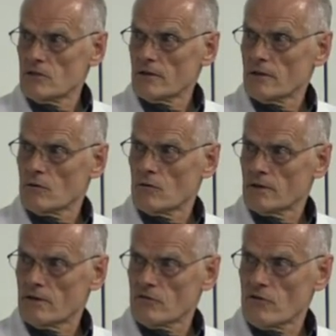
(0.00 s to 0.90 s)
you
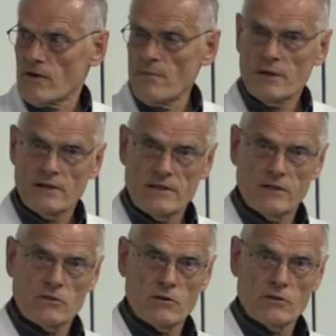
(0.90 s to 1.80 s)
could give rifampin as an
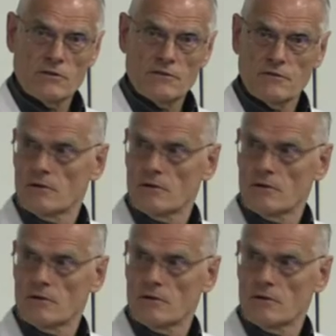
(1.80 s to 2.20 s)
alternative.